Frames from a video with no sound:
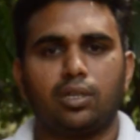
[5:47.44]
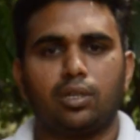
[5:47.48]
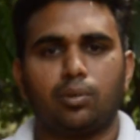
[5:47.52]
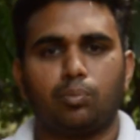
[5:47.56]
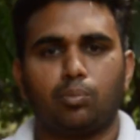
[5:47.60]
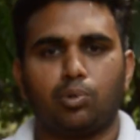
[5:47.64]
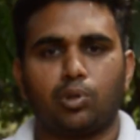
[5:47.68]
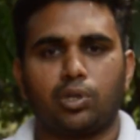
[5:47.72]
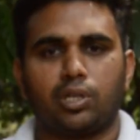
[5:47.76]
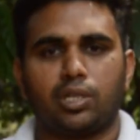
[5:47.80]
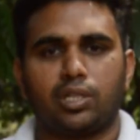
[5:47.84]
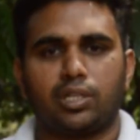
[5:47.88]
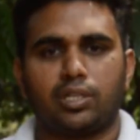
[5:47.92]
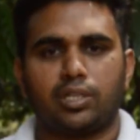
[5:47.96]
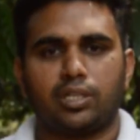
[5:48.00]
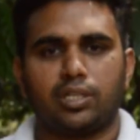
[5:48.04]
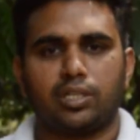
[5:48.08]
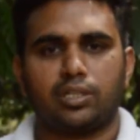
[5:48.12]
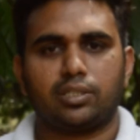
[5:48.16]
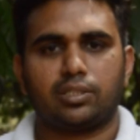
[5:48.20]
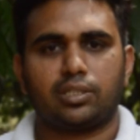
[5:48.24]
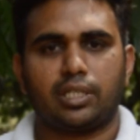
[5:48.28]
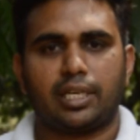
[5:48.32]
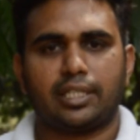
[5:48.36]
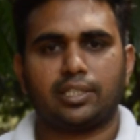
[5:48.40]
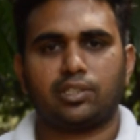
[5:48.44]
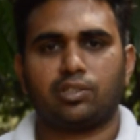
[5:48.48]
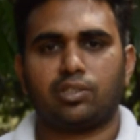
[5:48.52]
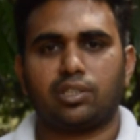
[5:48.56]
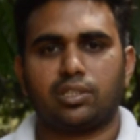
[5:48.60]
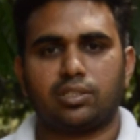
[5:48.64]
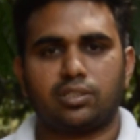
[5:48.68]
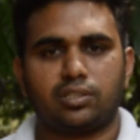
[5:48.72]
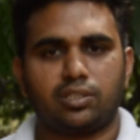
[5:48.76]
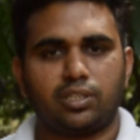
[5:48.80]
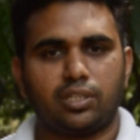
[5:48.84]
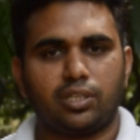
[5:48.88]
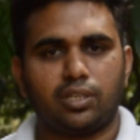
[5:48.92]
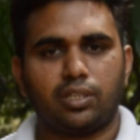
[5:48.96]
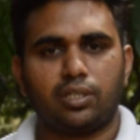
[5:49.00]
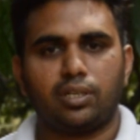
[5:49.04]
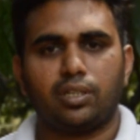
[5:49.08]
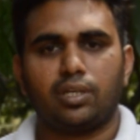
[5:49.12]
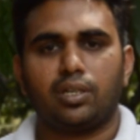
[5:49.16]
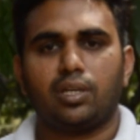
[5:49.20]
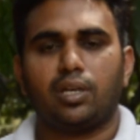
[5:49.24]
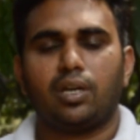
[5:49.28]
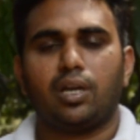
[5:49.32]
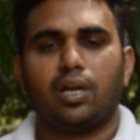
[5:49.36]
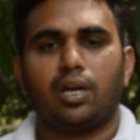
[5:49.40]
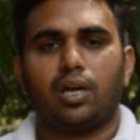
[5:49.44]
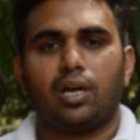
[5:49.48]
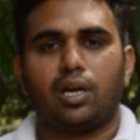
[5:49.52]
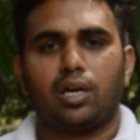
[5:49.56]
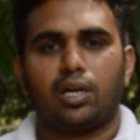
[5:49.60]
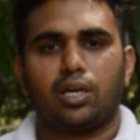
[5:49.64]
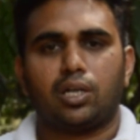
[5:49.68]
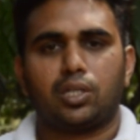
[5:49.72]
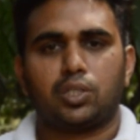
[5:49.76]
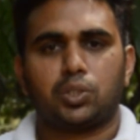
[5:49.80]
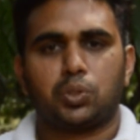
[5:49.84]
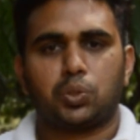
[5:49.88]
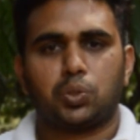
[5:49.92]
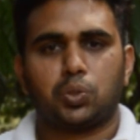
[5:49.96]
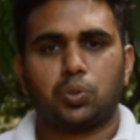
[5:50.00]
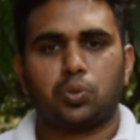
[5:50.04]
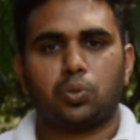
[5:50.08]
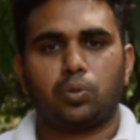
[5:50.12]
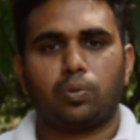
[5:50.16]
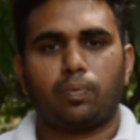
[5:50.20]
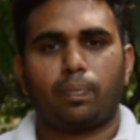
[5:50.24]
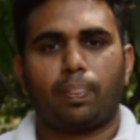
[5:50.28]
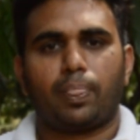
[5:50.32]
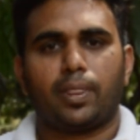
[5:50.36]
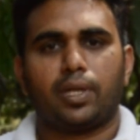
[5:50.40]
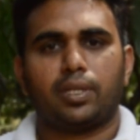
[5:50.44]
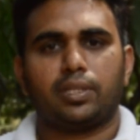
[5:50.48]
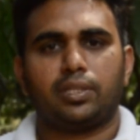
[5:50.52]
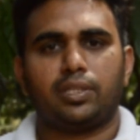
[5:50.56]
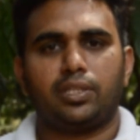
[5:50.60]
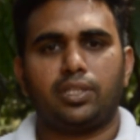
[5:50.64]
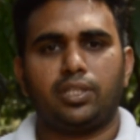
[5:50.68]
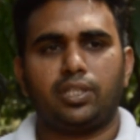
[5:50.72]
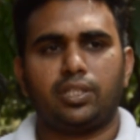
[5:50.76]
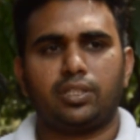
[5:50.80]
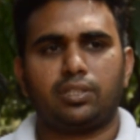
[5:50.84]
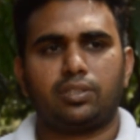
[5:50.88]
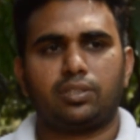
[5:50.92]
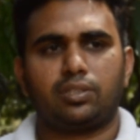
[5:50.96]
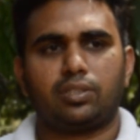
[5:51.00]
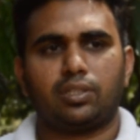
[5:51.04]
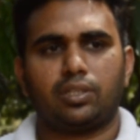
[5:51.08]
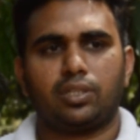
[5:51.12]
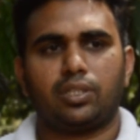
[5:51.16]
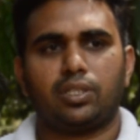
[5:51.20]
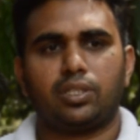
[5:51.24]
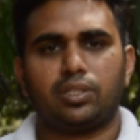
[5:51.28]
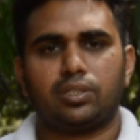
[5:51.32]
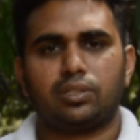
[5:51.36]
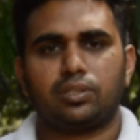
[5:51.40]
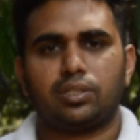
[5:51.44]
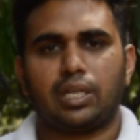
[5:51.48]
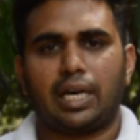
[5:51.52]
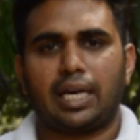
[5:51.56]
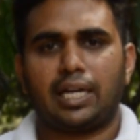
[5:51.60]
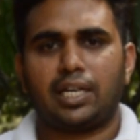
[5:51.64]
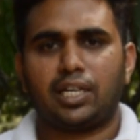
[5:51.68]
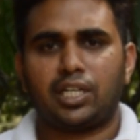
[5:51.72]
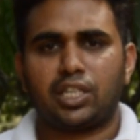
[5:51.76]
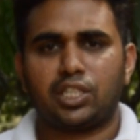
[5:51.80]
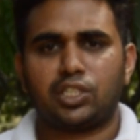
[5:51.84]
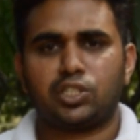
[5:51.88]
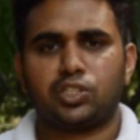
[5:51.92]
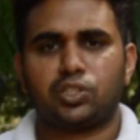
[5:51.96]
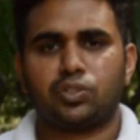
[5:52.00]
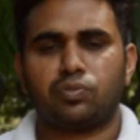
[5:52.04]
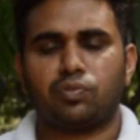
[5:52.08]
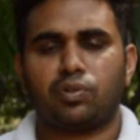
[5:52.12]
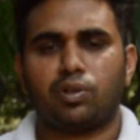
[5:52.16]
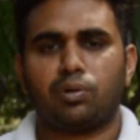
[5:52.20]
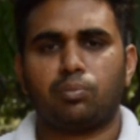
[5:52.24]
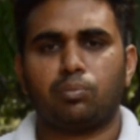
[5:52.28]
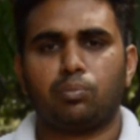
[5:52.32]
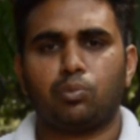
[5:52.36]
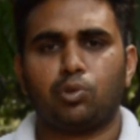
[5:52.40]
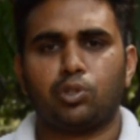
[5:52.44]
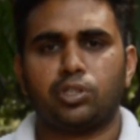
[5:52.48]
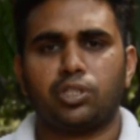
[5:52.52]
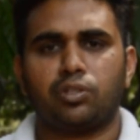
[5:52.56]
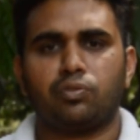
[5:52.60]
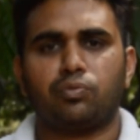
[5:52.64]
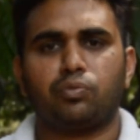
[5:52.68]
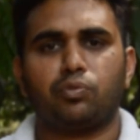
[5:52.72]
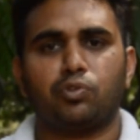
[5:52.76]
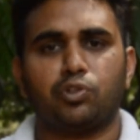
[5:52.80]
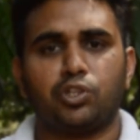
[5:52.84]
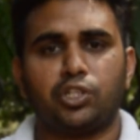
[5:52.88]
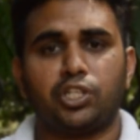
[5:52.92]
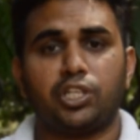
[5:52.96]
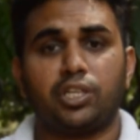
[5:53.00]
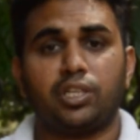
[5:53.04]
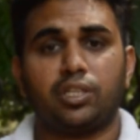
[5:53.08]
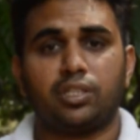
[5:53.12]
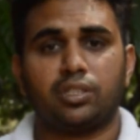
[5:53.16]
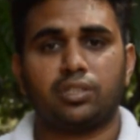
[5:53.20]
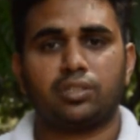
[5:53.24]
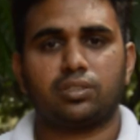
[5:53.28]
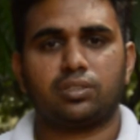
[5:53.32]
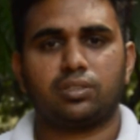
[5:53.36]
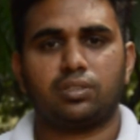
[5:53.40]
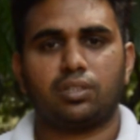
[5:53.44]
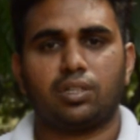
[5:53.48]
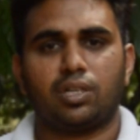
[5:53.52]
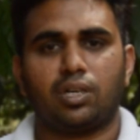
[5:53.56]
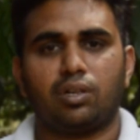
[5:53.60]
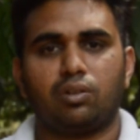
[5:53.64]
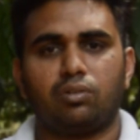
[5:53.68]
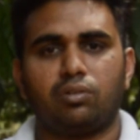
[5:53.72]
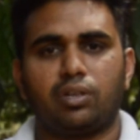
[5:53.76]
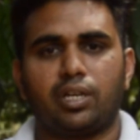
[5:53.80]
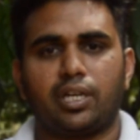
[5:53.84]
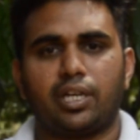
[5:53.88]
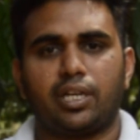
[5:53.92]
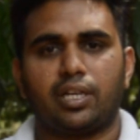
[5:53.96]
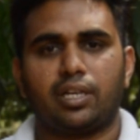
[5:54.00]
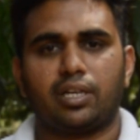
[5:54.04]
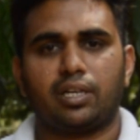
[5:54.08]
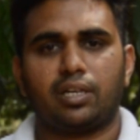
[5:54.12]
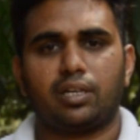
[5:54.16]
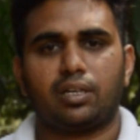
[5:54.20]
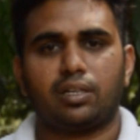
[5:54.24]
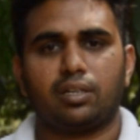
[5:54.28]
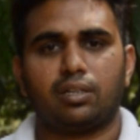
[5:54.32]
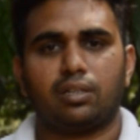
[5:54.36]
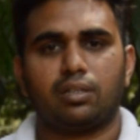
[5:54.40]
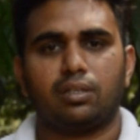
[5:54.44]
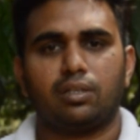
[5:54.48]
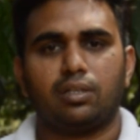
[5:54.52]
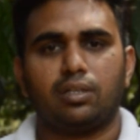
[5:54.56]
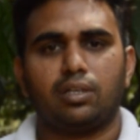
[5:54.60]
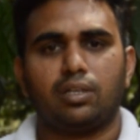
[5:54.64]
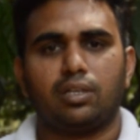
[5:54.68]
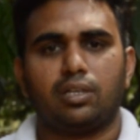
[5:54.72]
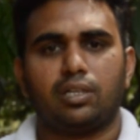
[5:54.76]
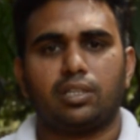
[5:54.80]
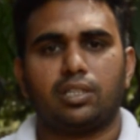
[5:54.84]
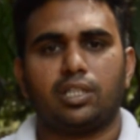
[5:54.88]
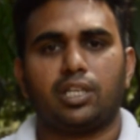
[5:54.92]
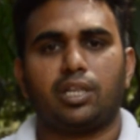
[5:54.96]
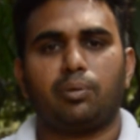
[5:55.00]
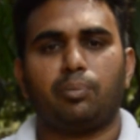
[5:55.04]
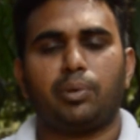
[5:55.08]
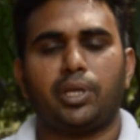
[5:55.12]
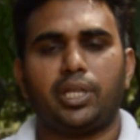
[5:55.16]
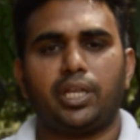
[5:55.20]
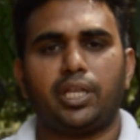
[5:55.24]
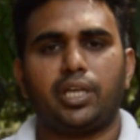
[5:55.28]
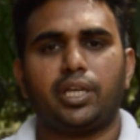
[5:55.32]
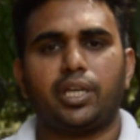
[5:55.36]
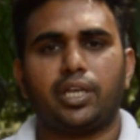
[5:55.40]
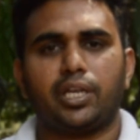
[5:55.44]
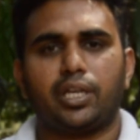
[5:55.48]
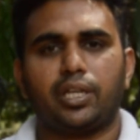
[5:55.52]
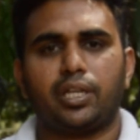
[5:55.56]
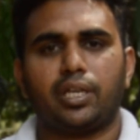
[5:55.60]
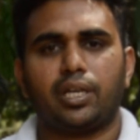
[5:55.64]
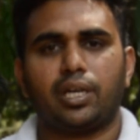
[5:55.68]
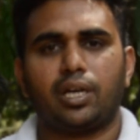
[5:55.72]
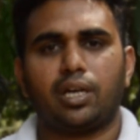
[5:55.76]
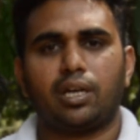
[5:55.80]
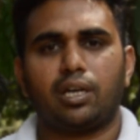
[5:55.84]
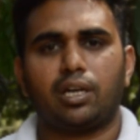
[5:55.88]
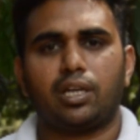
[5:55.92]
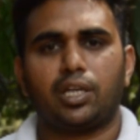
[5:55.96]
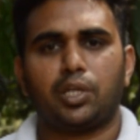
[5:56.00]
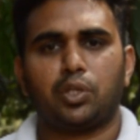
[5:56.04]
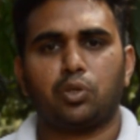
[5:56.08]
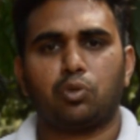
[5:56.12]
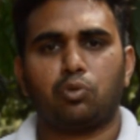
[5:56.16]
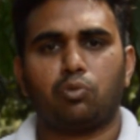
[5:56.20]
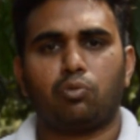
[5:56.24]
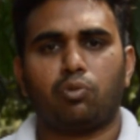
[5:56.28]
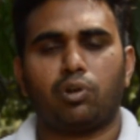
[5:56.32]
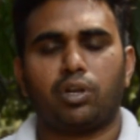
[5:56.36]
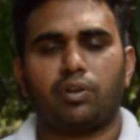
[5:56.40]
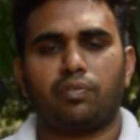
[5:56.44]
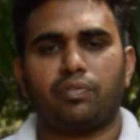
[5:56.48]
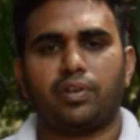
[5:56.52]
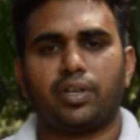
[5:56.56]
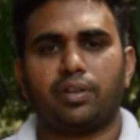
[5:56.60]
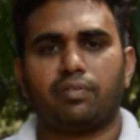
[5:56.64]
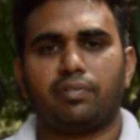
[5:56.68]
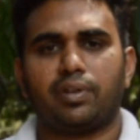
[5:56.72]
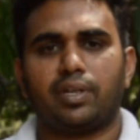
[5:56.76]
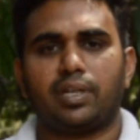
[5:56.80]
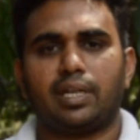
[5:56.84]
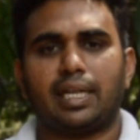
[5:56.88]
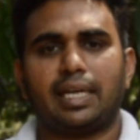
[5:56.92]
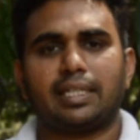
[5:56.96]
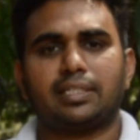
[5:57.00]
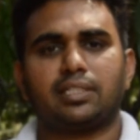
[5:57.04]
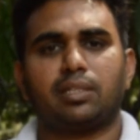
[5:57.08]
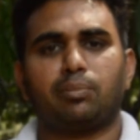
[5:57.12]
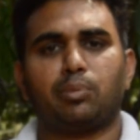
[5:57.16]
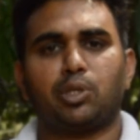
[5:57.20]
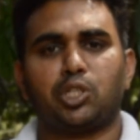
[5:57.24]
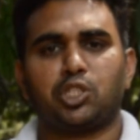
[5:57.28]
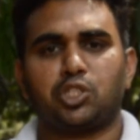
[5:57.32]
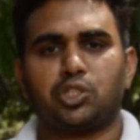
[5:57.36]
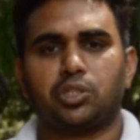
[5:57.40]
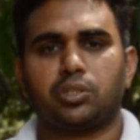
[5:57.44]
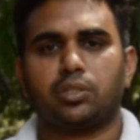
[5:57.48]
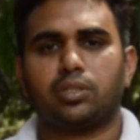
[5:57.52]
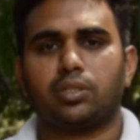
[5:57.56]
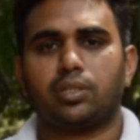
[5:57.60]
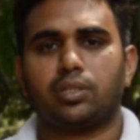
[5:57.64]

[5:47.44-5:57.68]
ponga trees, as you can see. This is untouched from more than 40 years now, and the remaining area, what we have done, as I mentioned